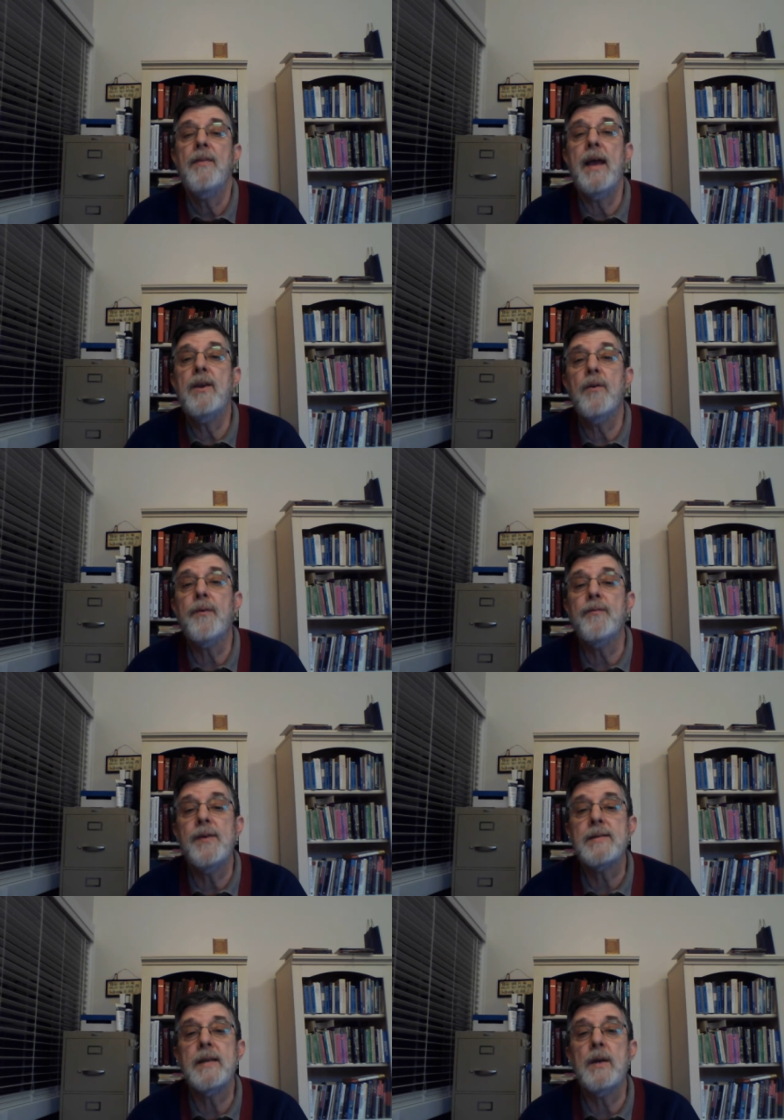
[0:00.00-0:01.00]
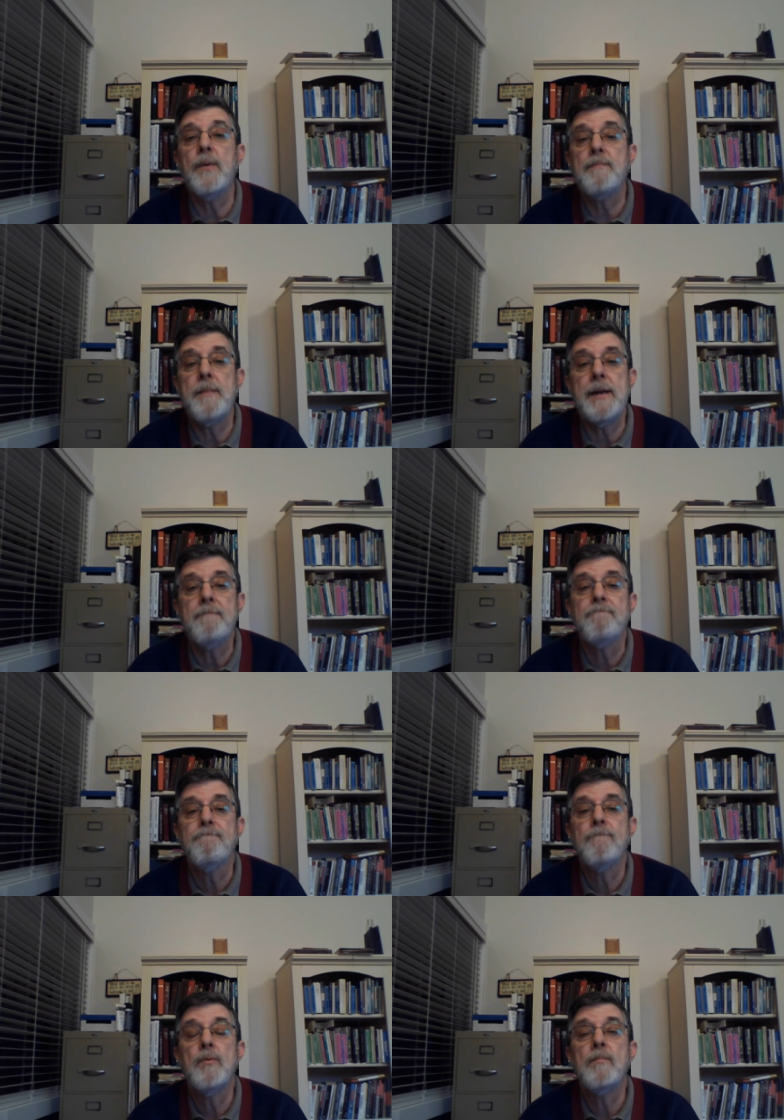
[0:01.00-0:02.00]
Thank you for visiting with me.
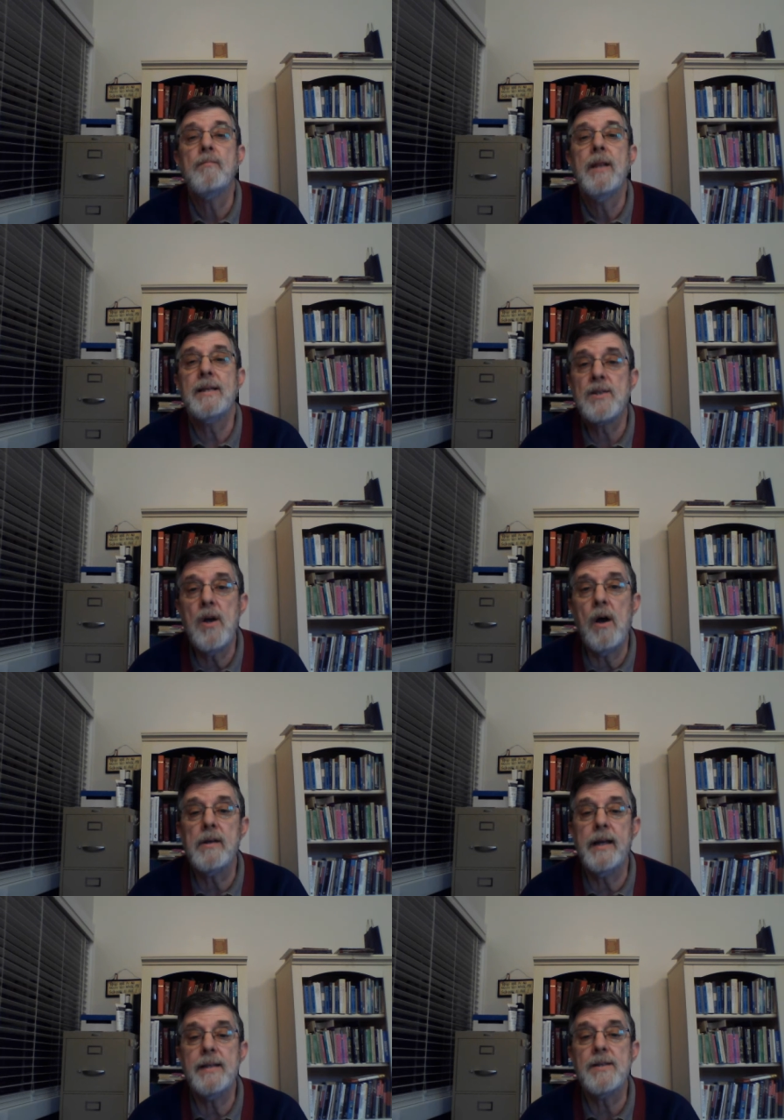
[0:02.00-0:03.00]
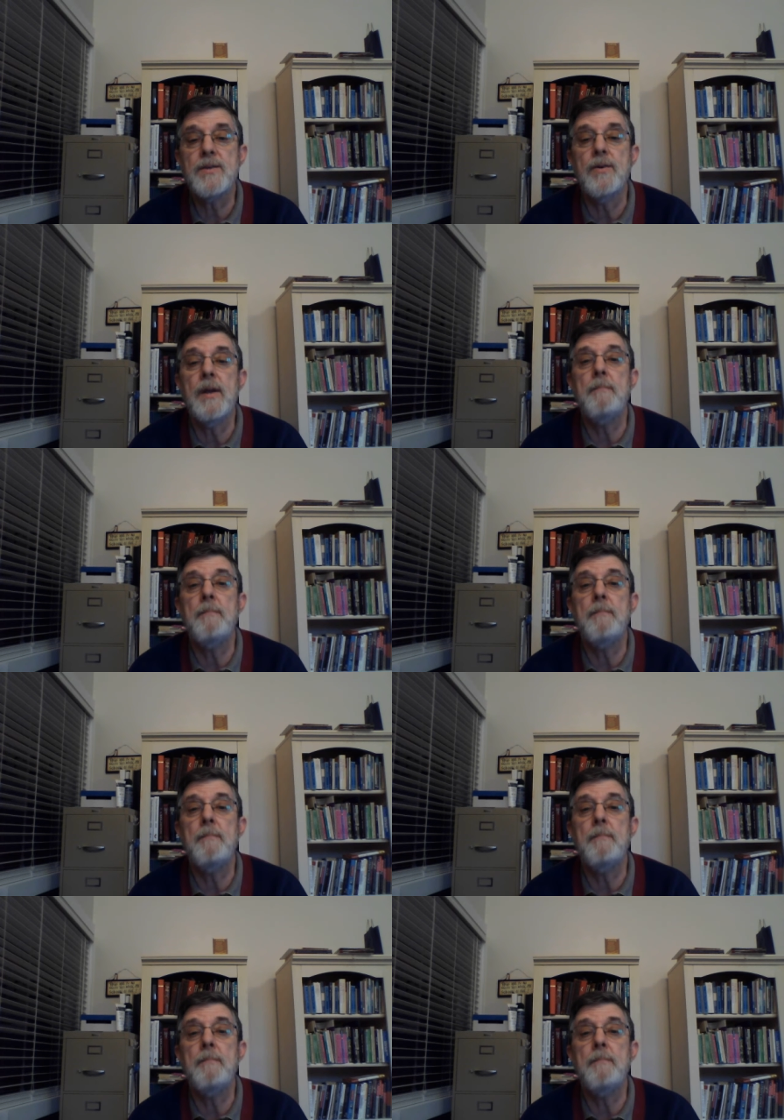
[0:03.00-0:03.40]
Let's talk again soon,